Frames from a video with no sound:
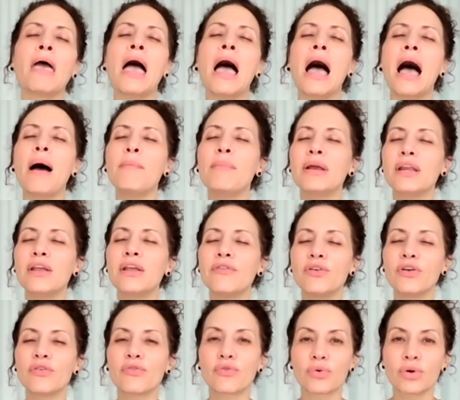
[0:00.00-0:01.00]
How many of
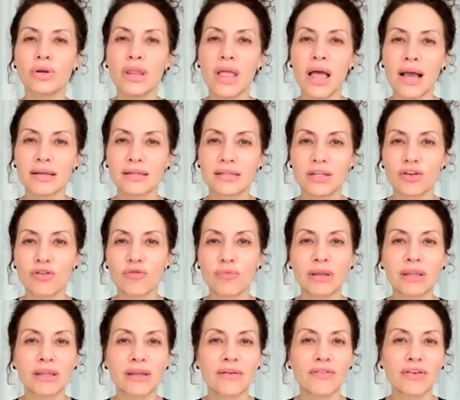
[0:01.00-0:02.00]
you have realized that you've
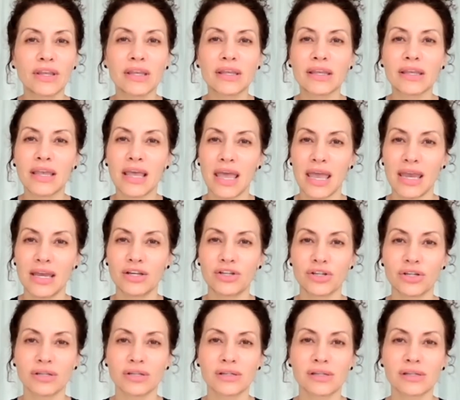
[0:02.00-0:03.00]
been living in
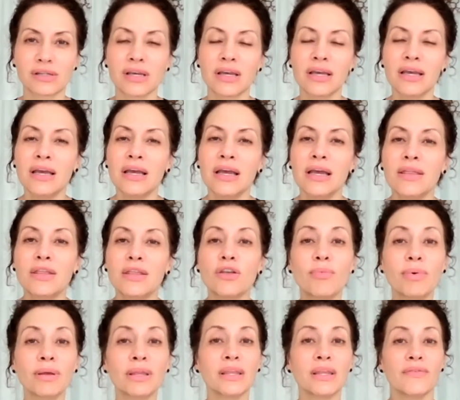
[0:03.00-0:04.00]
cages? That you've
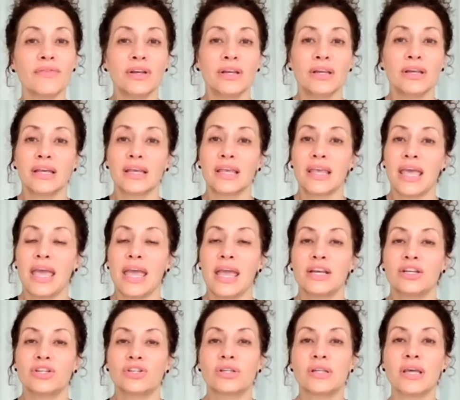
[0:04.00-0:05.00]
been living in a
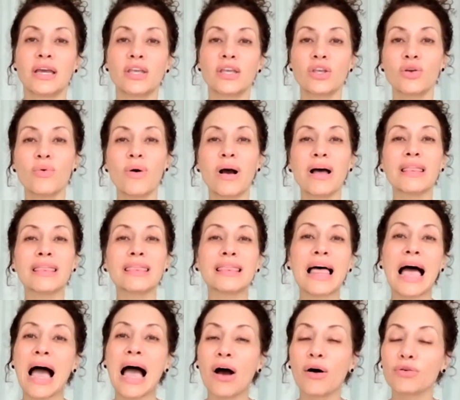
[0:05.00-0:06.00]
cage that you
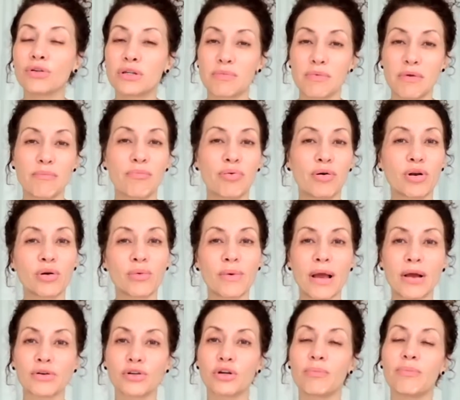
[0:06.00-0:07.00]
allowed to be put
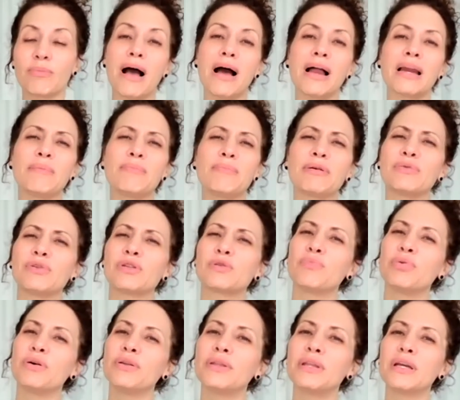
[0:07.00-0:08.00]
around your body, but it was
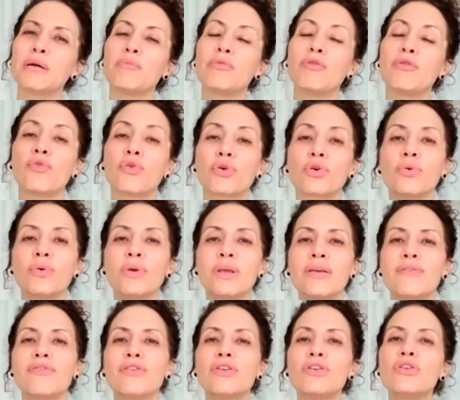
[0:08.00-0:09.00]
put there before you
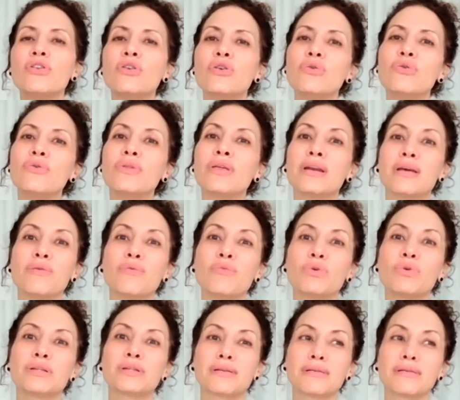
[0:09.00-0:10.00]
even knew that it
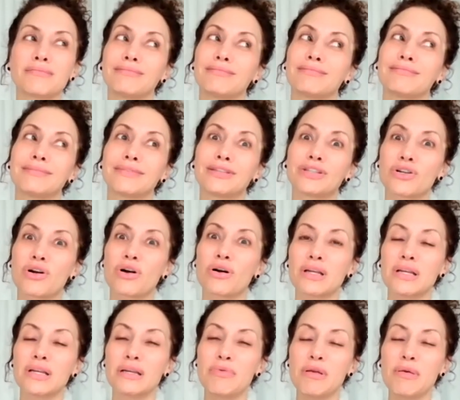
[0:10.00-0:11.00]
was
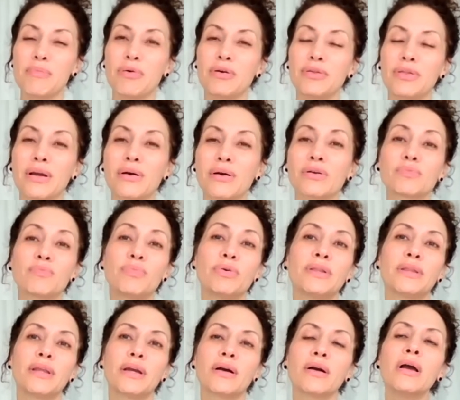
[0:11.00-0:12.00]
starting to be put there. It was
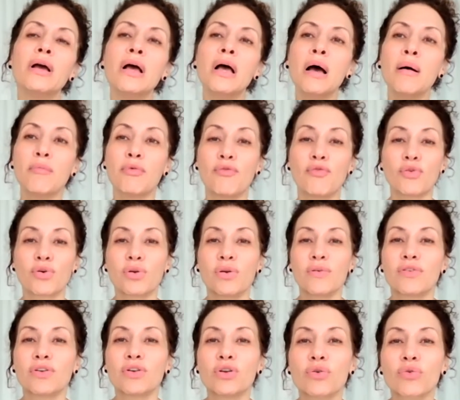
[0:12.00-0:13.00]
put there before you
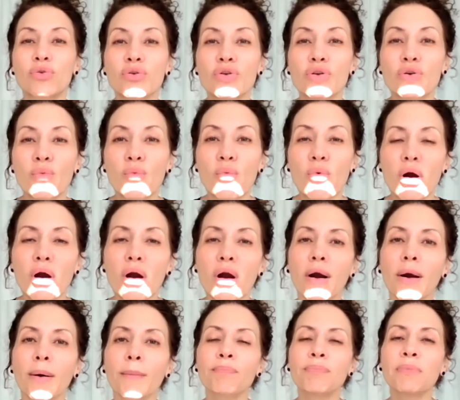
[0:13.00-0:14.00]
even knew who you
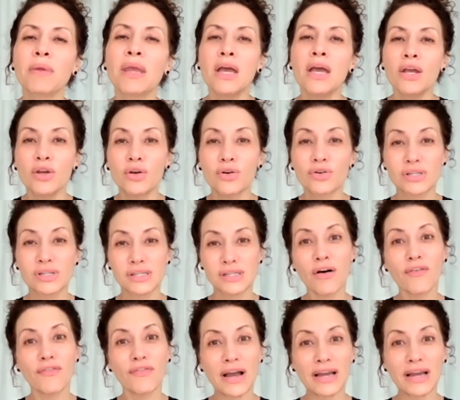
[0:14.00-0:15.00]
were. Your
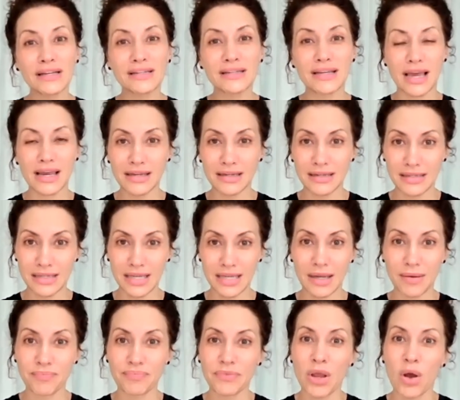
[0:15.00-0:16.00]

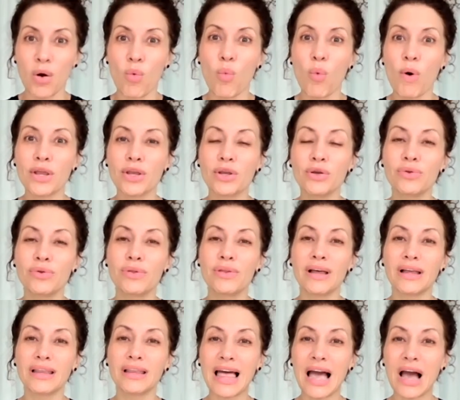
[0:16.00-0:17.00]
self-identity, what you
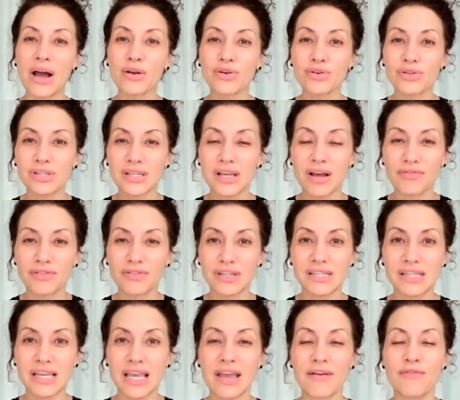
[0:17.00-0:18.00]
allow yourself to
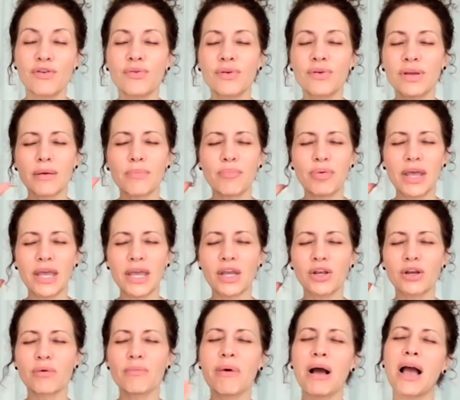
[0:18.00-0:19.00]
say. If you get a ping in
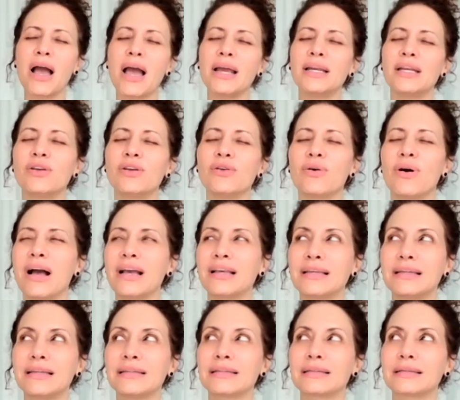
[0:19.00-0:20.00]
your mind and you go, I
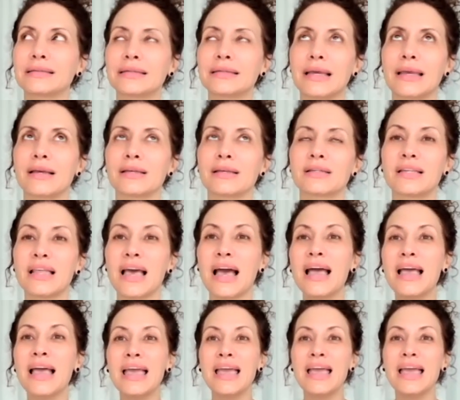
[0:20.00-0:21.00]
can't say yes to
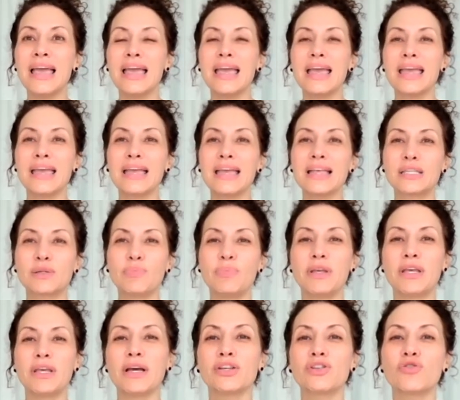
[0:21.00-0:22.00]
that, it's
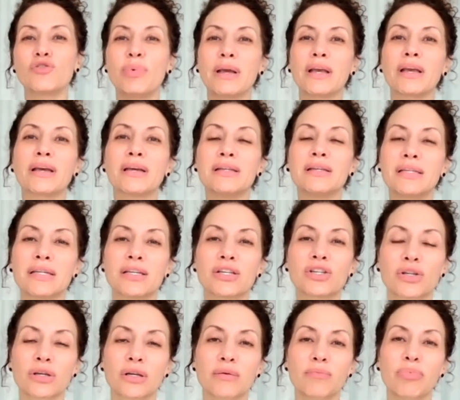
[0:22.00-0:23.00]
because you've been
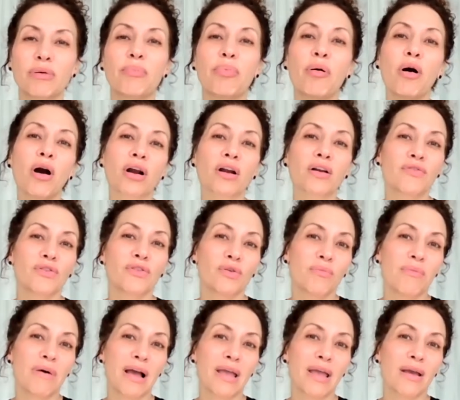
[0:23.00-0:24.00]
conditioned, but part of you
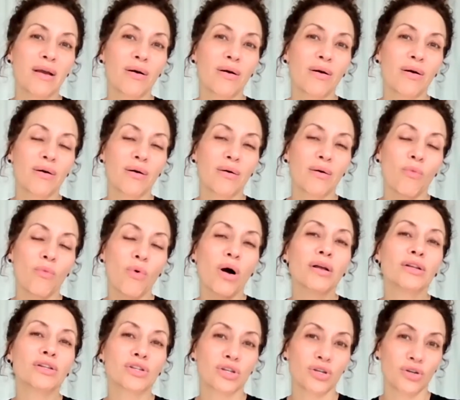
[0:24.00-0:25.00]
might
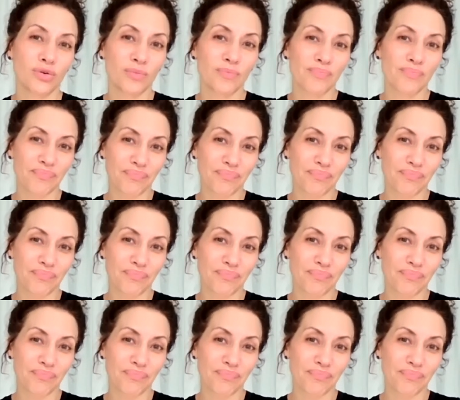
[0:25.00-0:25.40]
want to.